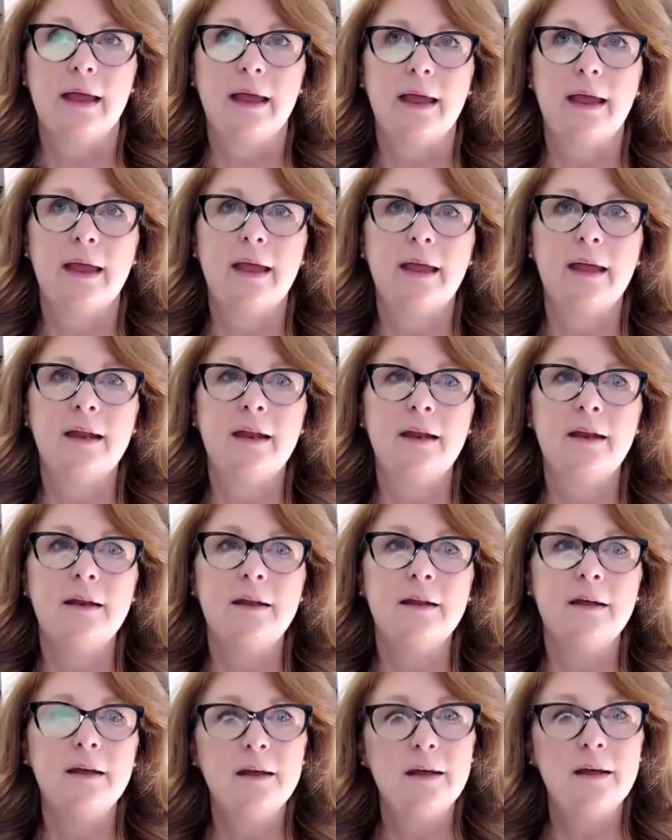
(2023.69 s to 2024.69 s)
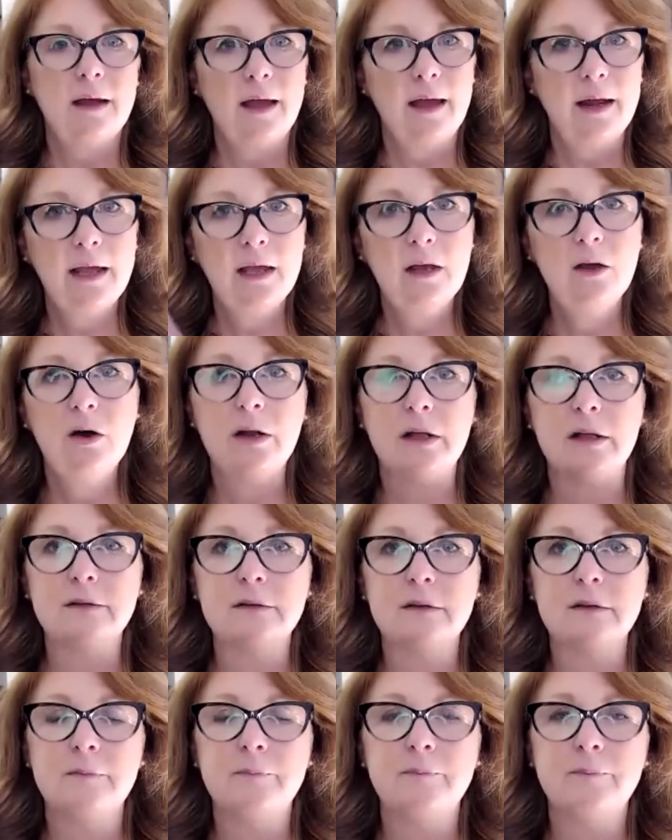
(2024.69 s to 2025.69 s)
And I got
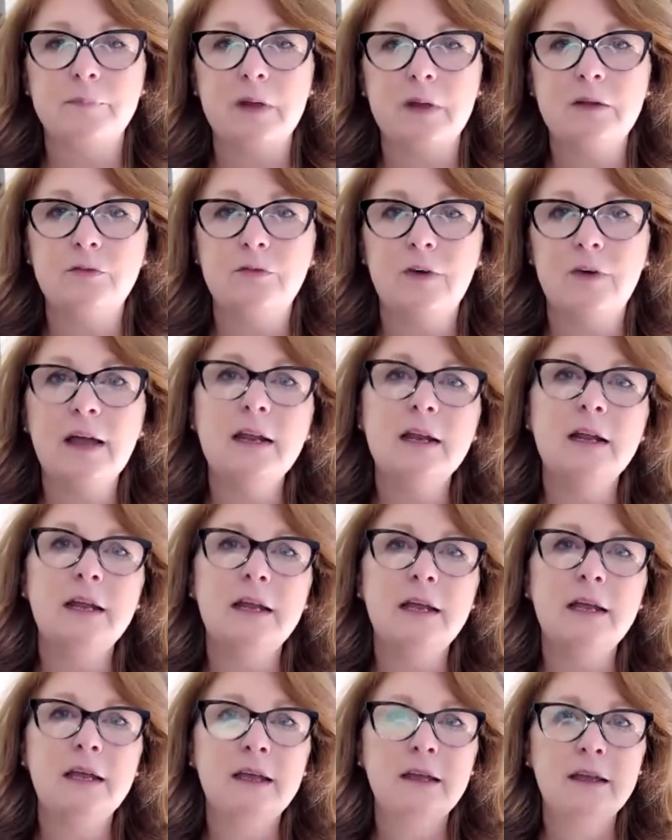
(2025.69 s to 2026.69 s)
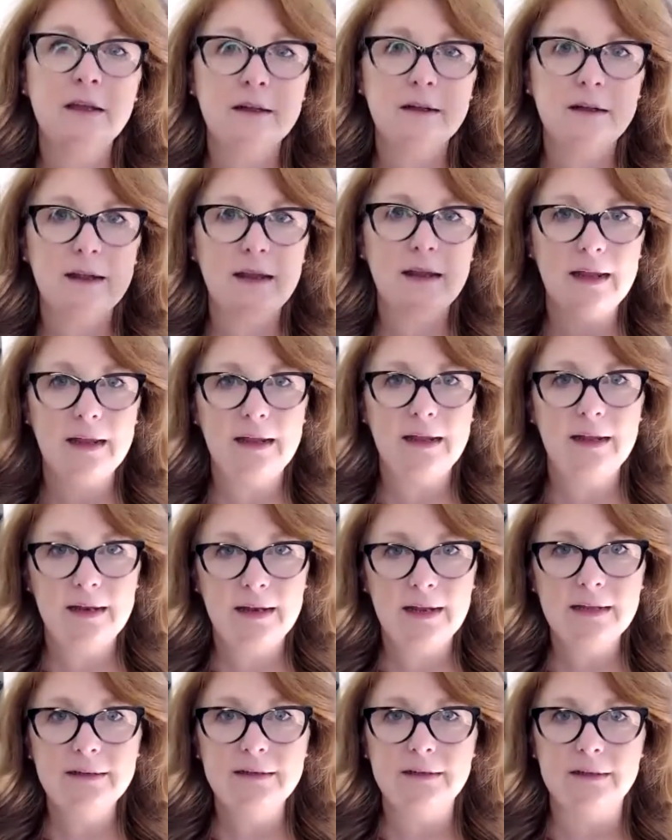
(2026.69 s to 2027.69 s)
it. It finally
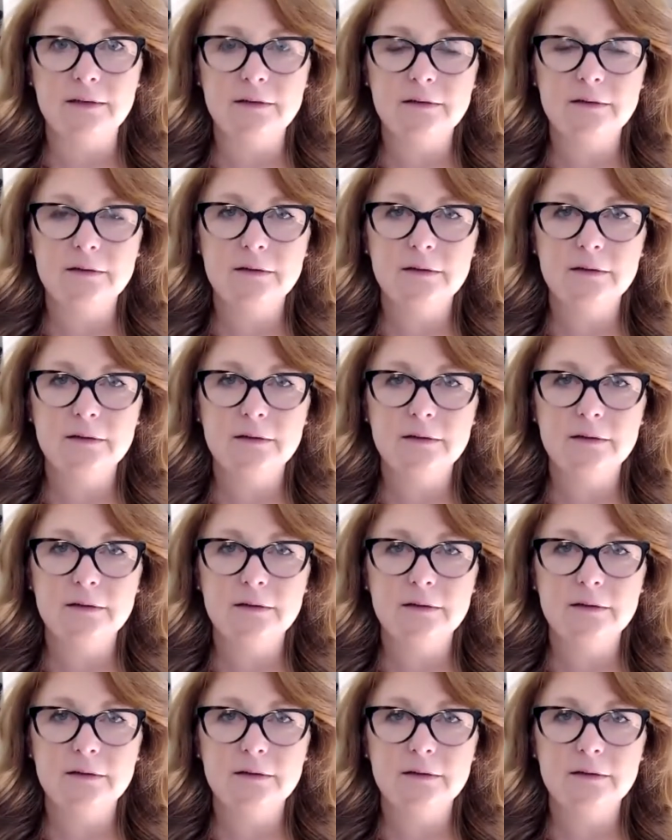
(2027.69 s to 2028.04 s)
landed.